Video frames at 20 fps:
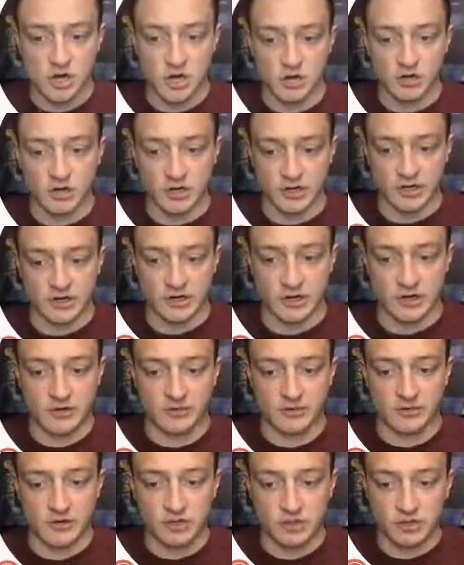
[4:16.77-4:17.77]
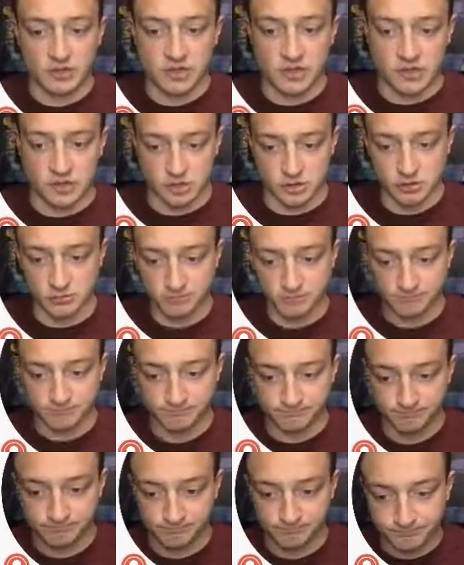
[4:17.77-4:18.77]
Okay, now if we look here,
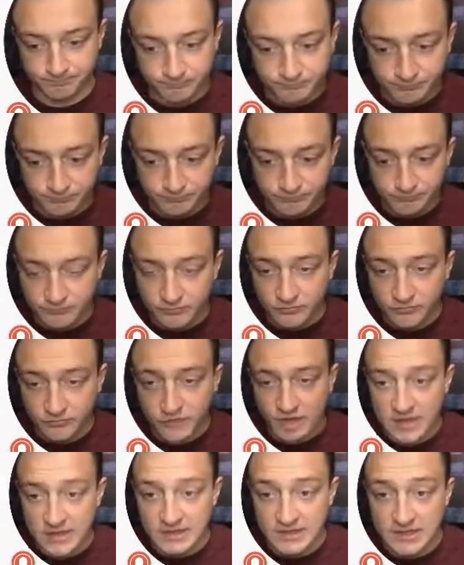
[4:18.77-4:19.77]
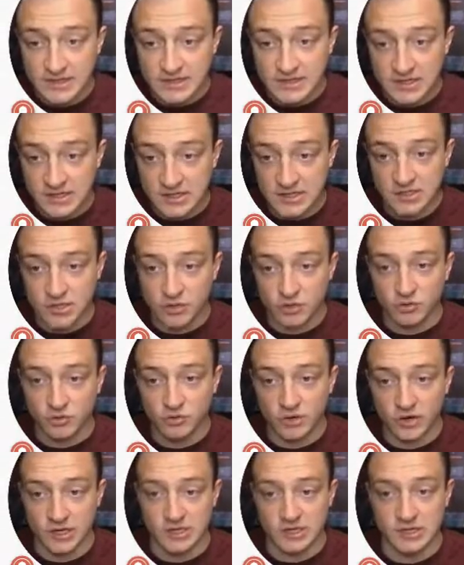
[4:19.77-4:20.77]
this is
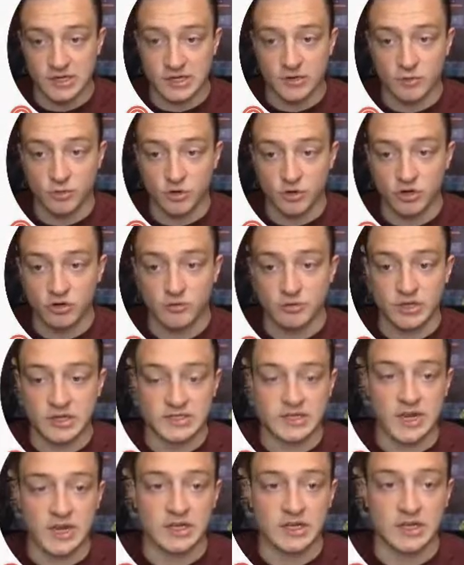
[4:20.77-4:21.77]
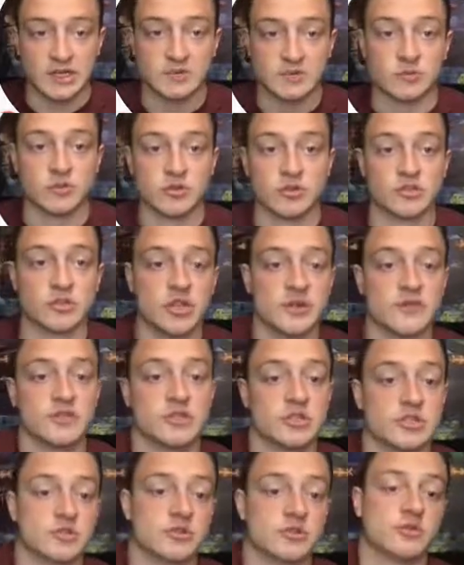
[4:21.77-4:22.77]
crazy, okay? Warrior Plus I like more in
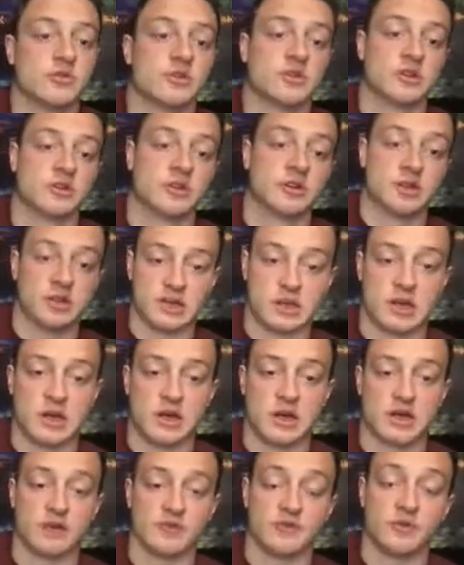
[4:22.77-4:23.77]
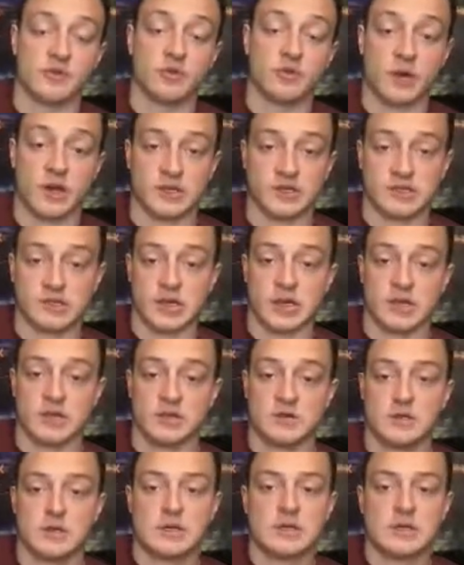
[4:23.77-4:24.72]
JVZoo in a few ways, okay?